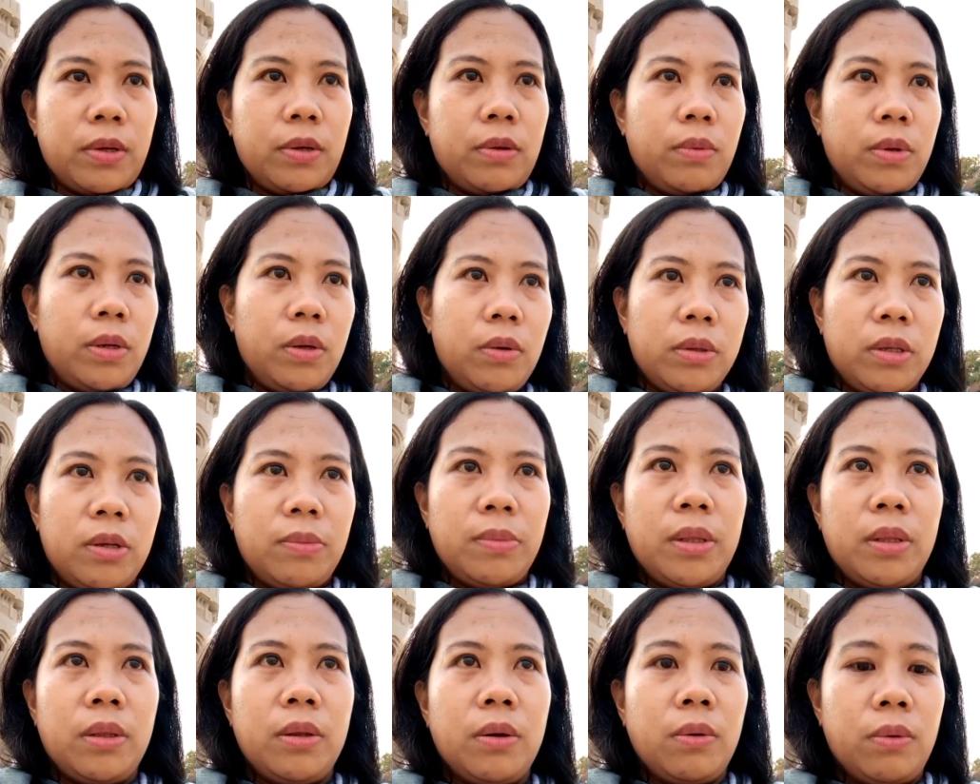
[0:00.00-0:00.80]
we don't
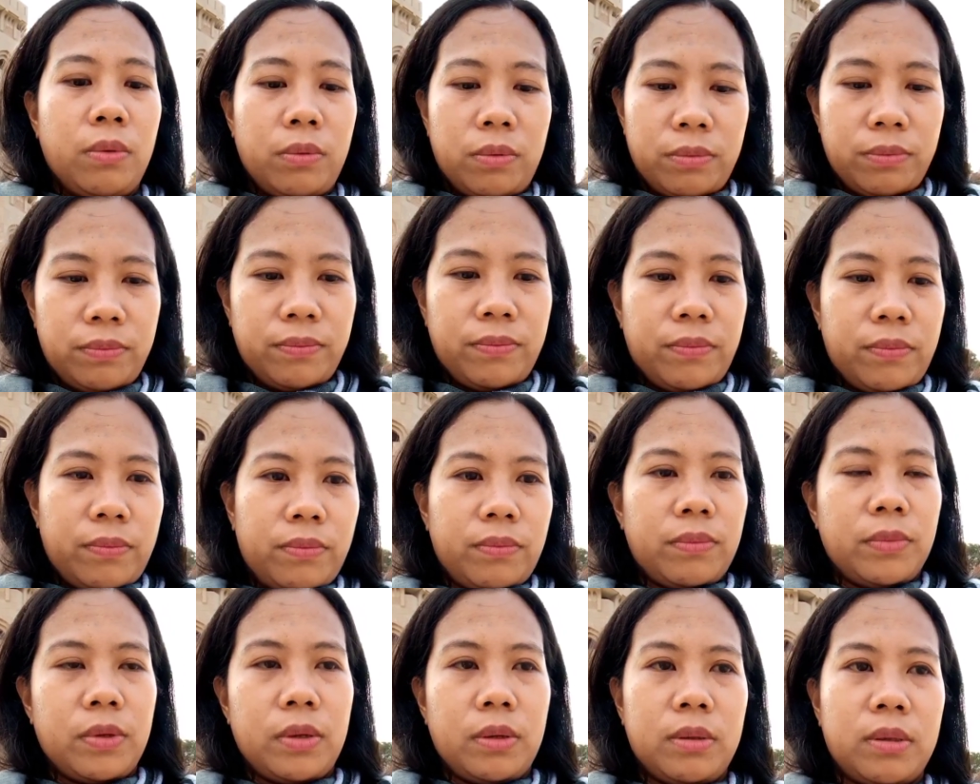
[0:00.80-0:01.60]
even know,
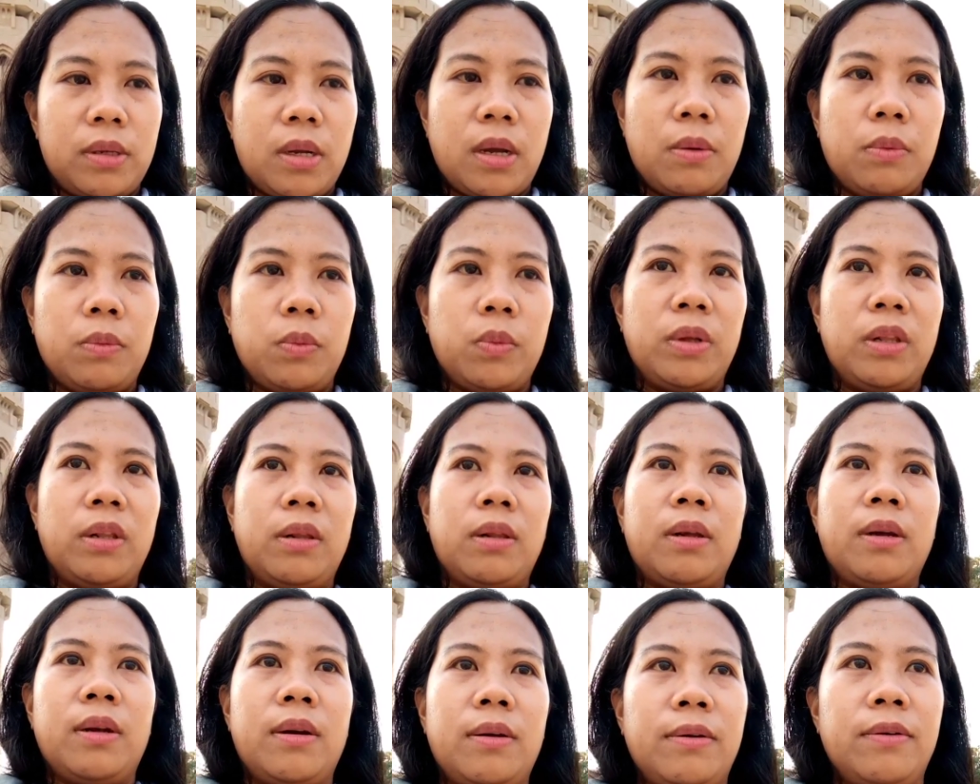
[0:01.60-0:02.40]
time
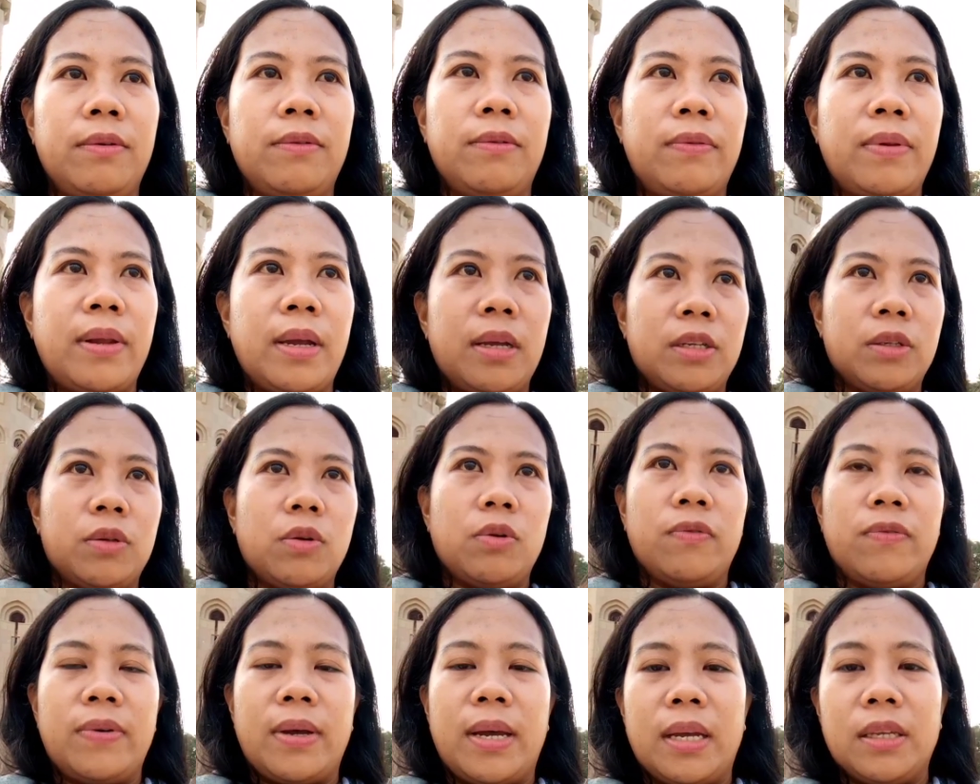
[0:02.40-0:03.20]
will fly
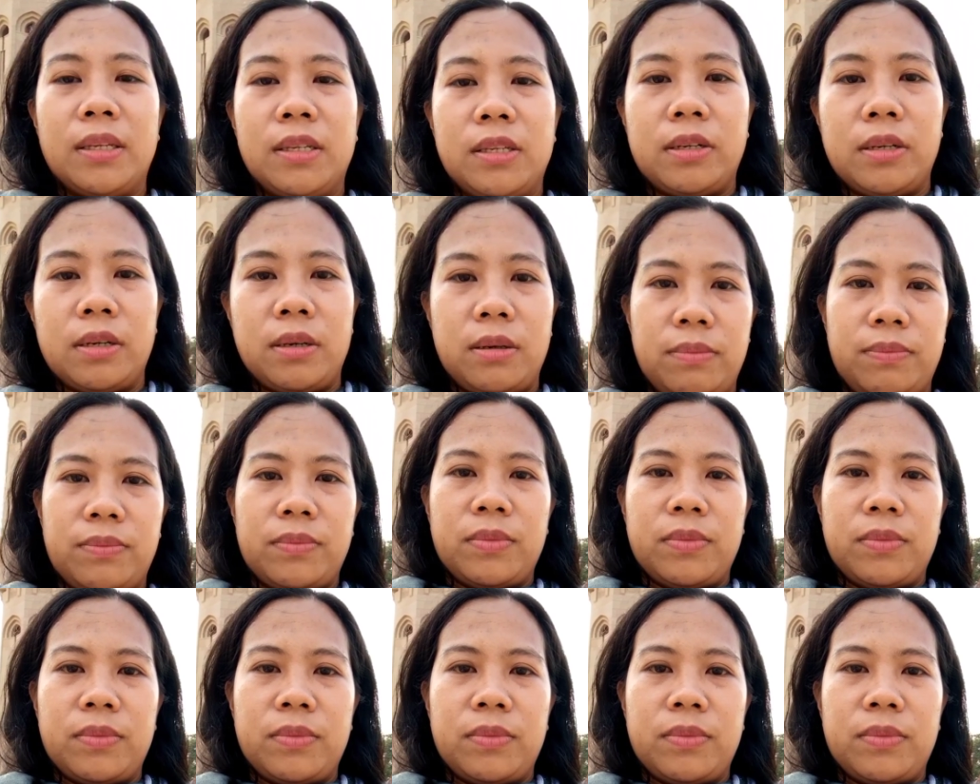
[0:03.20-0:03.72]
so fast.